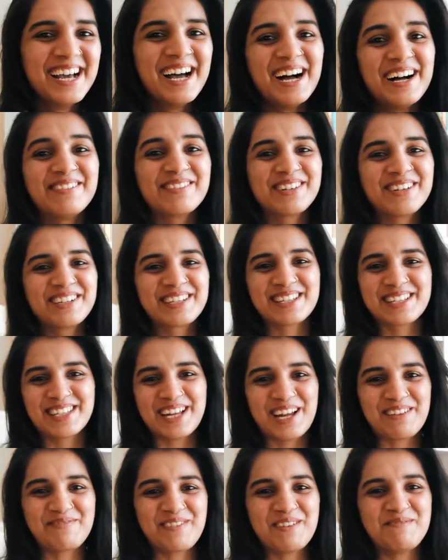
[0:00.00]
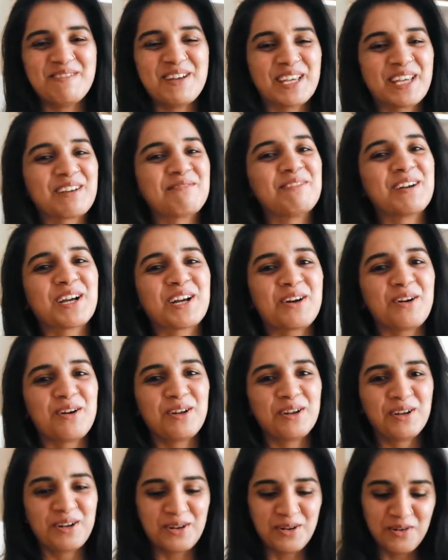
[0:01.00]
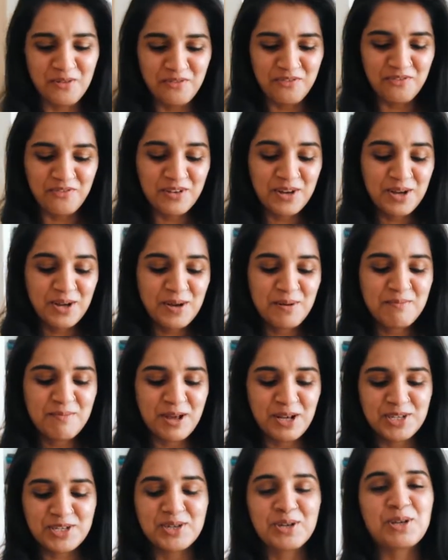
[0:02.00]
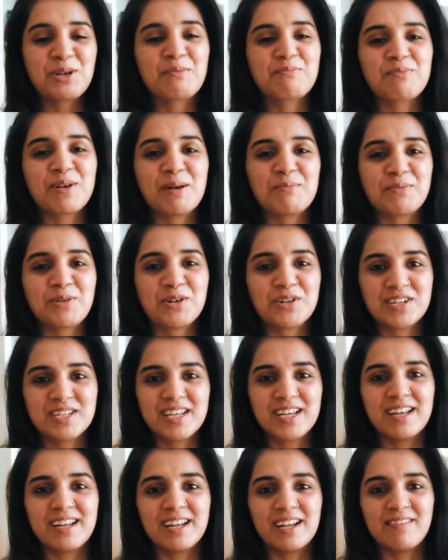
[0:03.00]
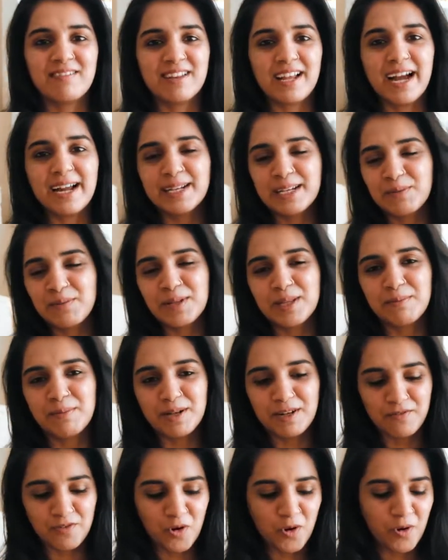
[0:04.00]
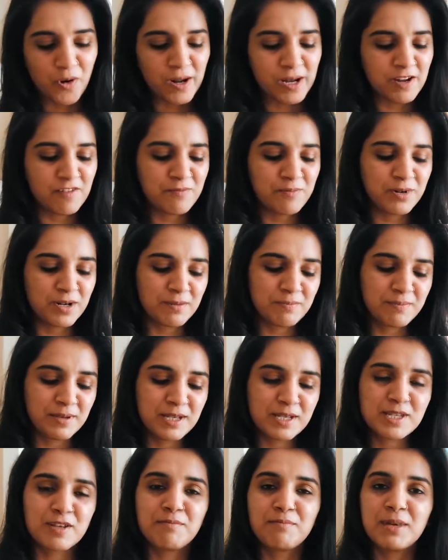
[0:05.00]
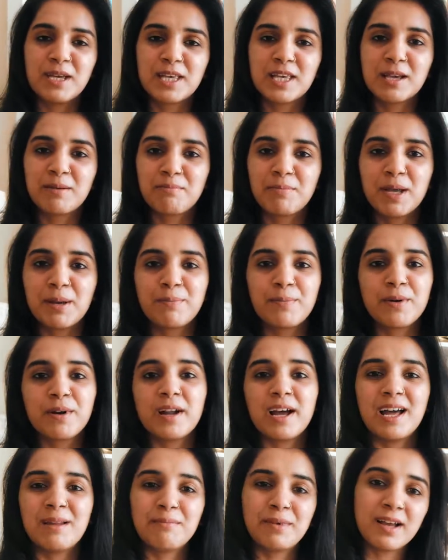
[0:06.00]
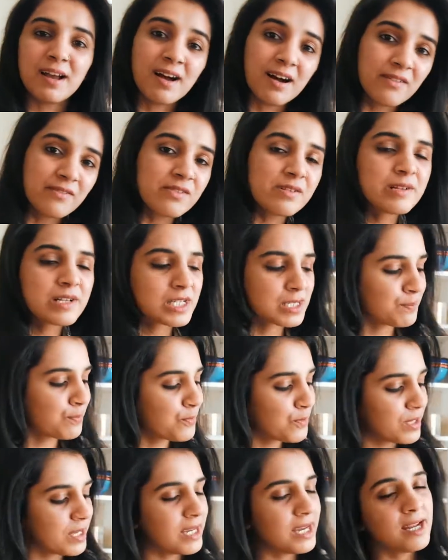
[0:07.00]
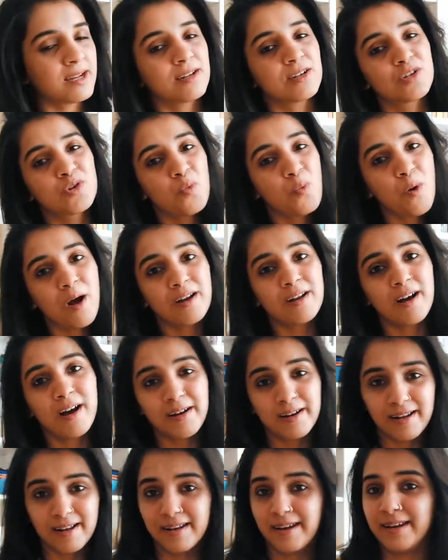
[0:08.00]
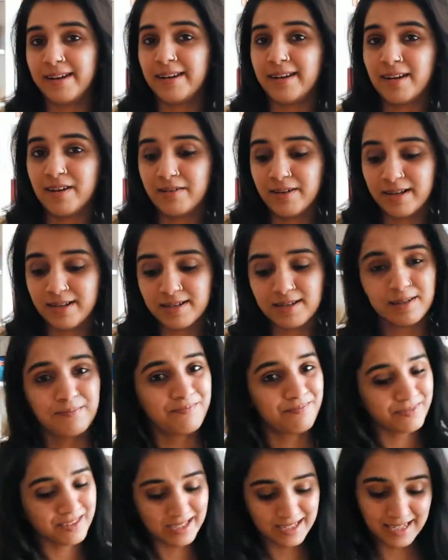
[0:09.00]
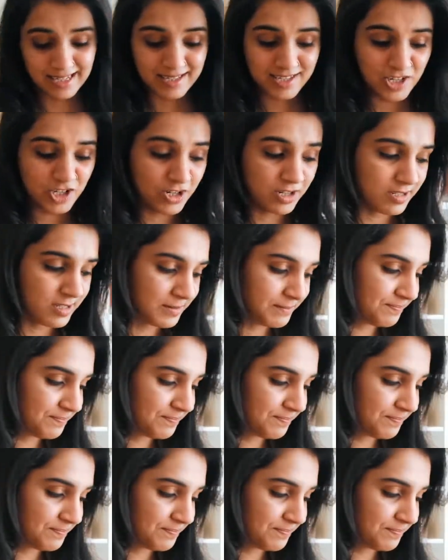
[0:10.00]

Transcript: I'm gonna start by making my corn loaf. Make sure you prep your tin. I've lined it with a bit of oil. I've put a piece of baking paper, and my oven is preheated to 180 degrees. Let's start.